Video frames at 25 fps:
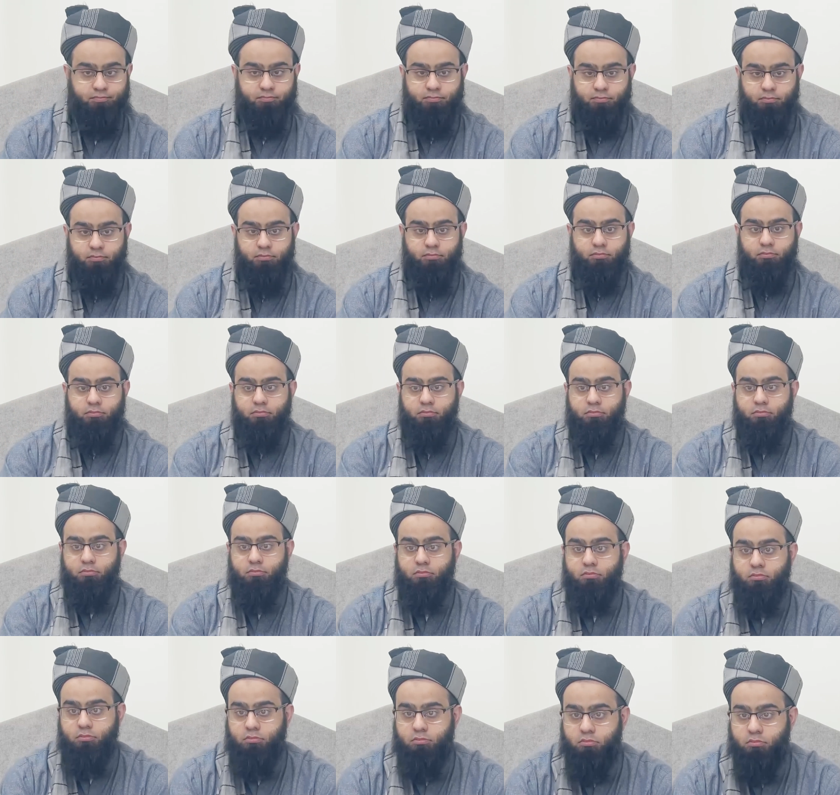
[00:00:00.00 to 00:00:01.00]

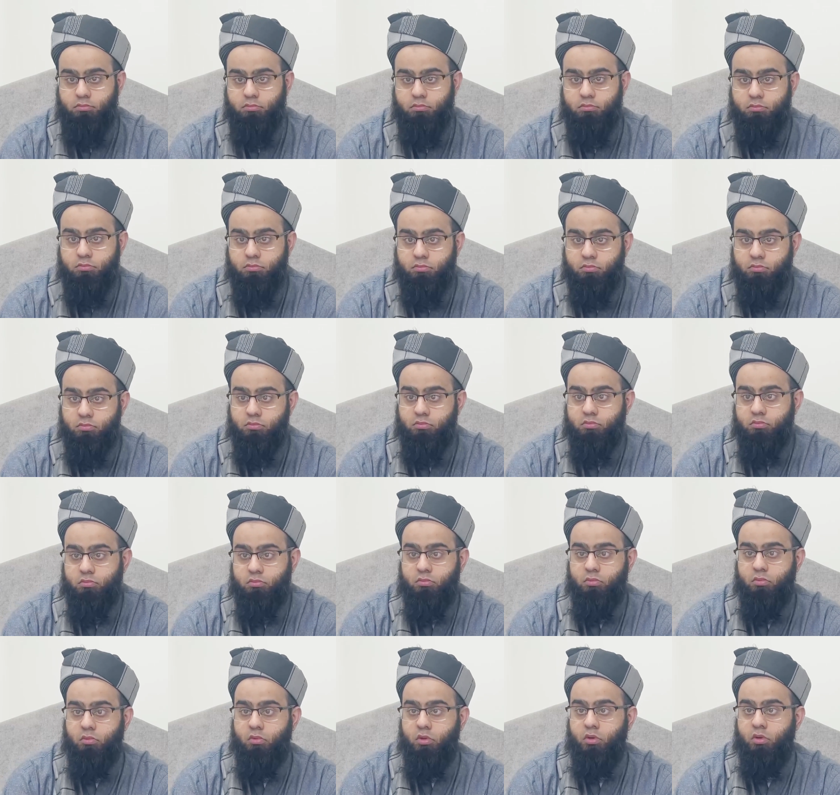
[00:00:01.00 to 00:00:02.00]

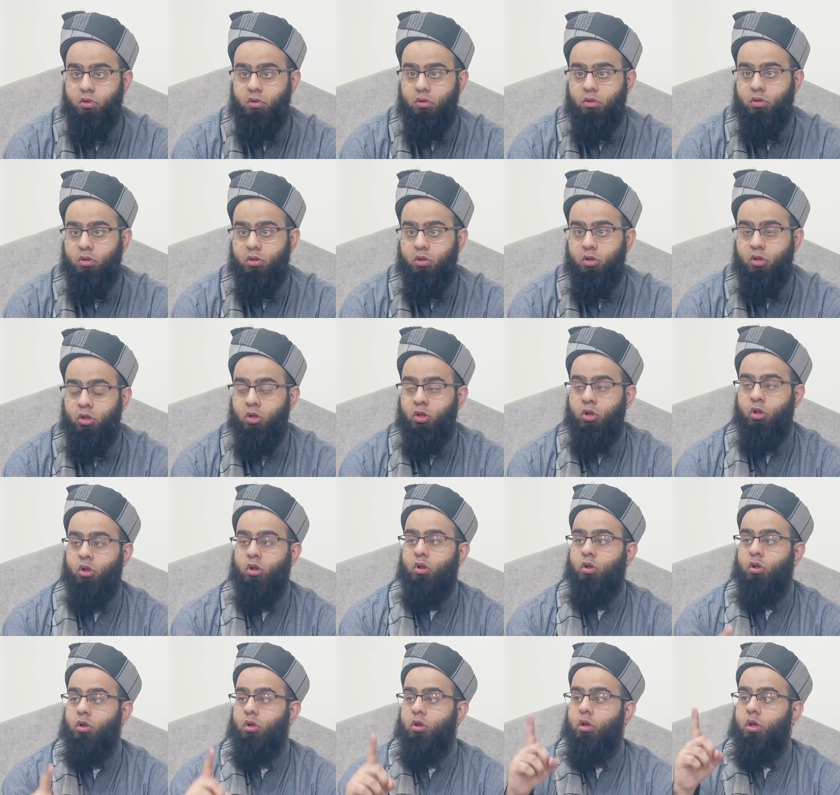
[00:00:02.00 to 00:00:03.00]
(silence)